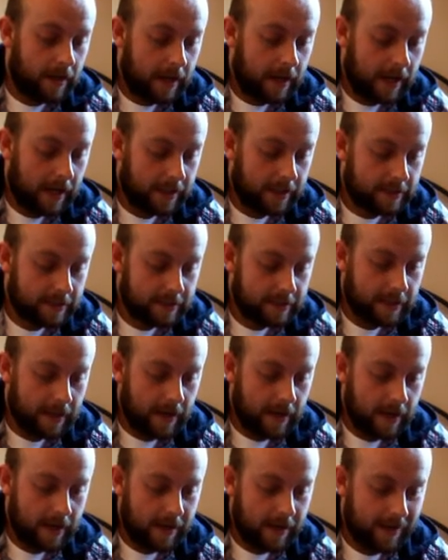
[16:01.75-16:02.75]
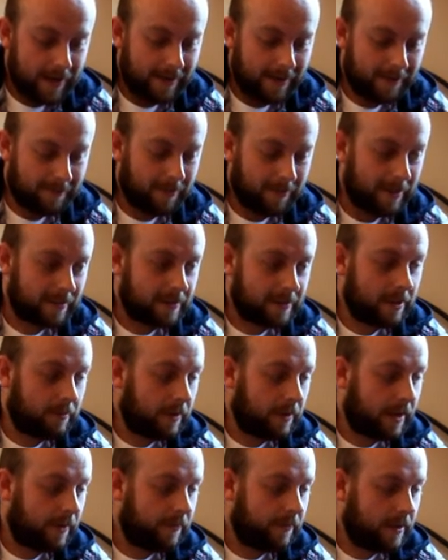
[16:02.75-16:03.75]
And what else did we
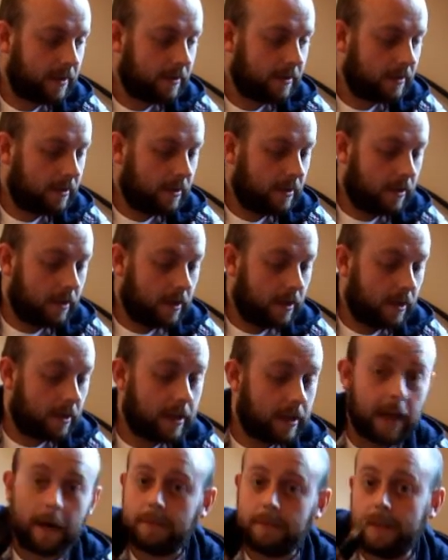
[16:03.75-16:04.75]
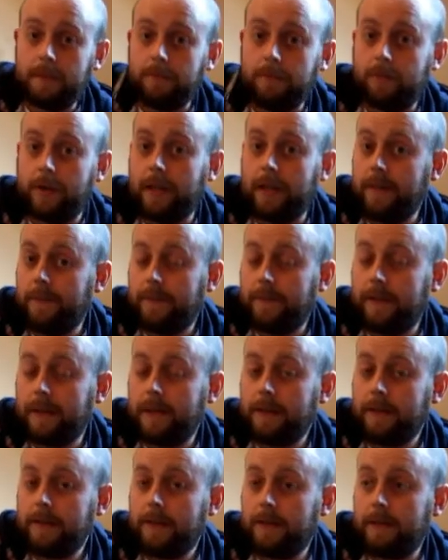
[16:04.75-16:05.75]
have there? Captain Britain
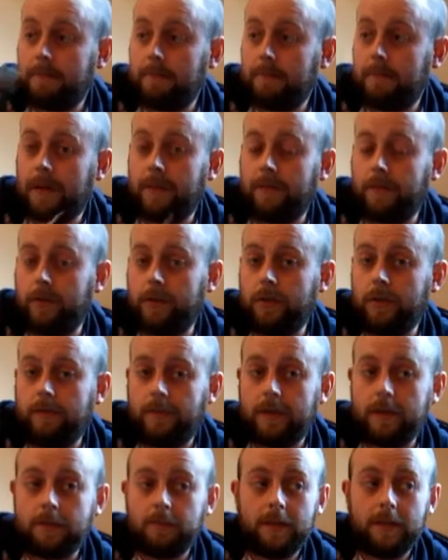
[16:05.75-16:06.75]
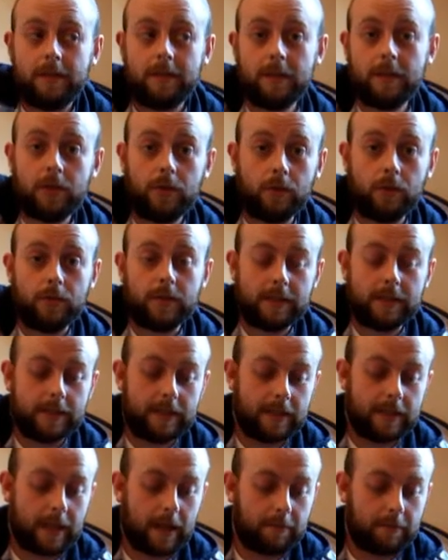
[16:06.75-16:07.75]
figure, the Marvel Universe one. Cool to
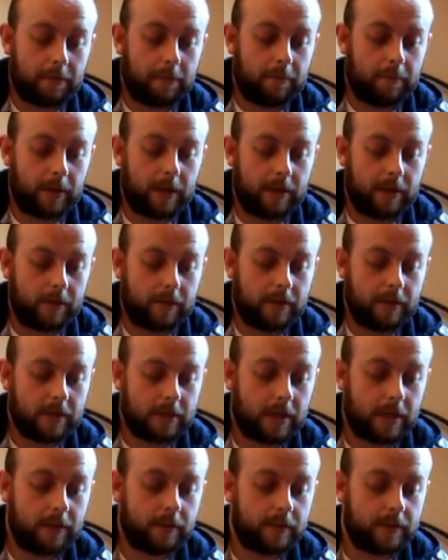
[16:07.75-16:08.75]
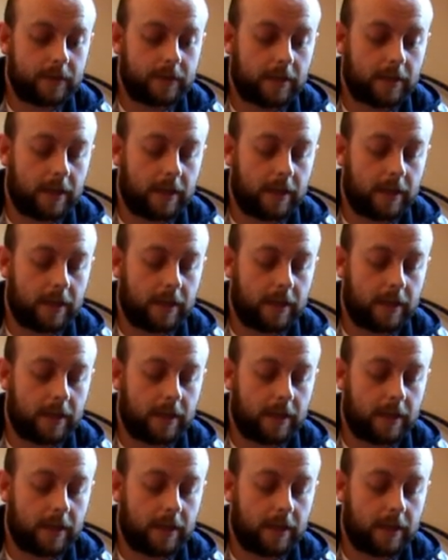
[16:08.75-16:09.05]
see Captain Britain on the shelves.